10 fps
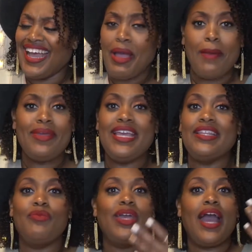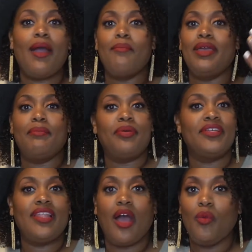I mean, we got men
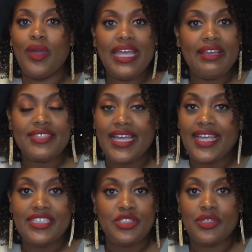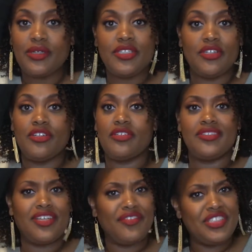putting on weaves. I guess you could turn
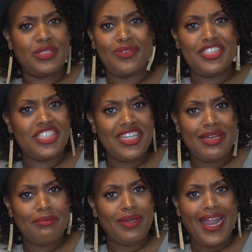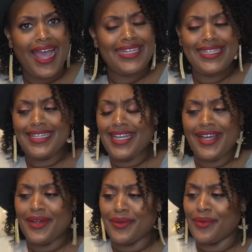yourself into a gem, but I didn't
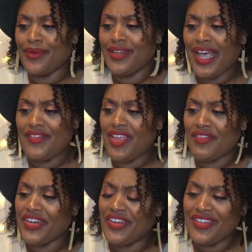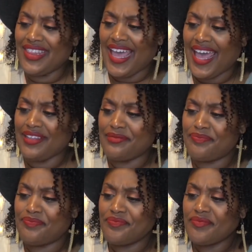know. I've never heard of that.
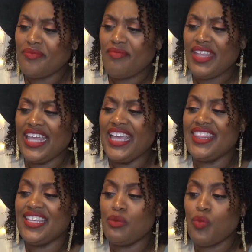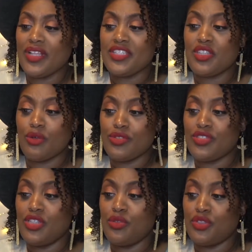He then wants those
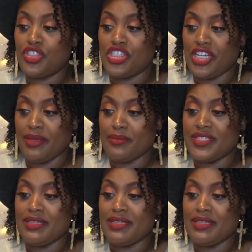loose gems to